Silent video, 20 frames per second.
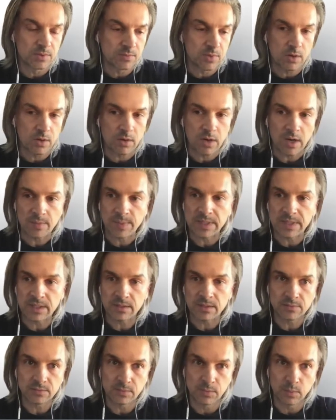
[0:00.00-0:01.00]
RIP,
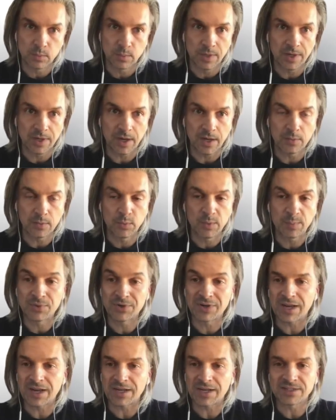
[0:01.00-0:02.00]
we put
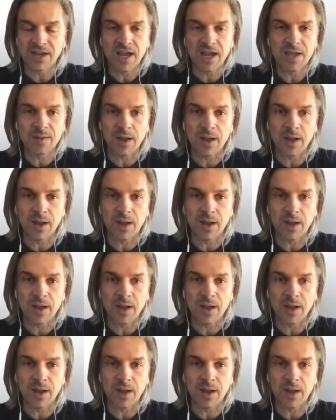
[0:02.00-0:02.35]
a lot of time.